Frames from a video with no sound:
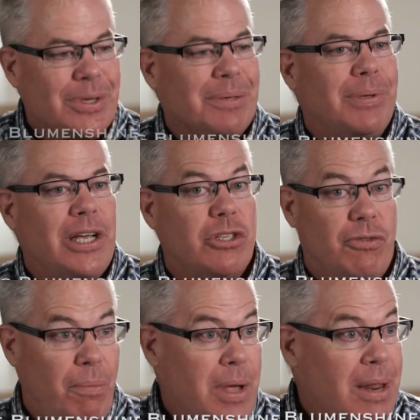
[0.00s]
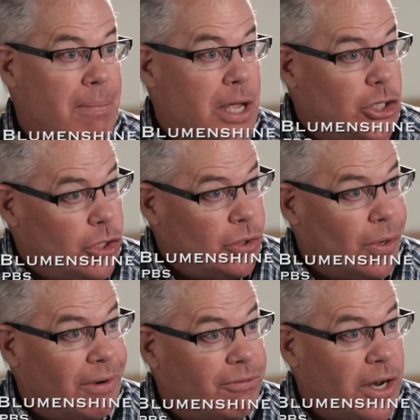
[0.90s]
It was a pleasure for me to meet you
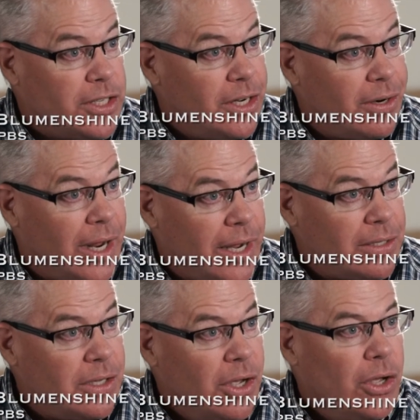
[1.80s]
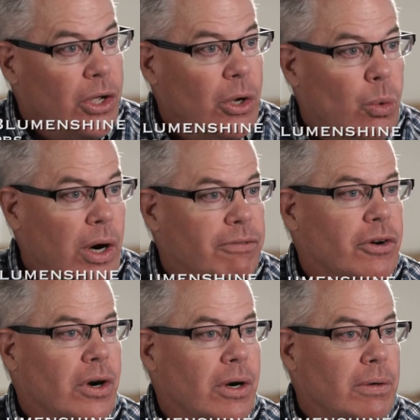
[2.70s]
during Frontier Days, where
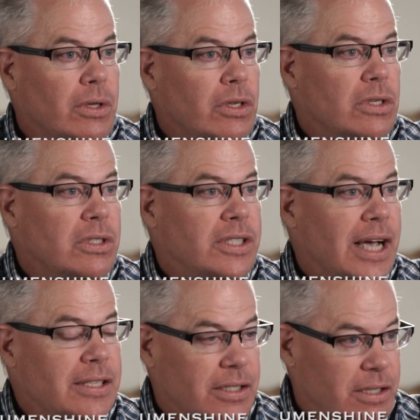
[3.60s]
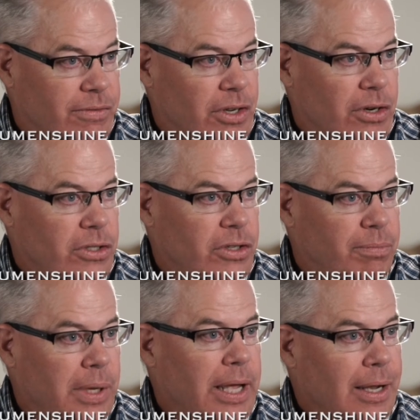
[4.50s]
for dozens of years
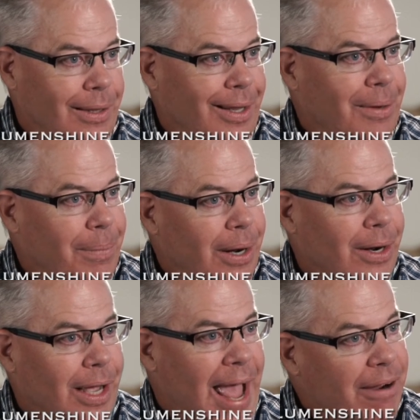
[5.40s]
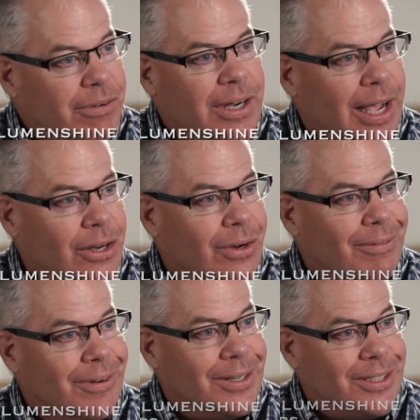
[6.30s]
you've played at Little America every night
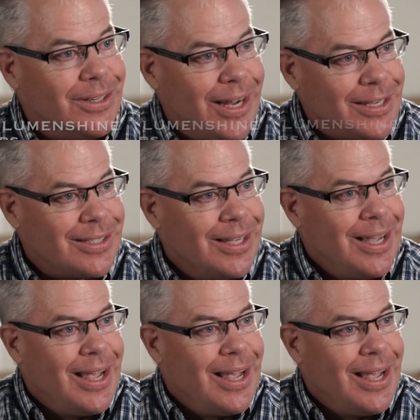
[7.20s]
during Frontier Days.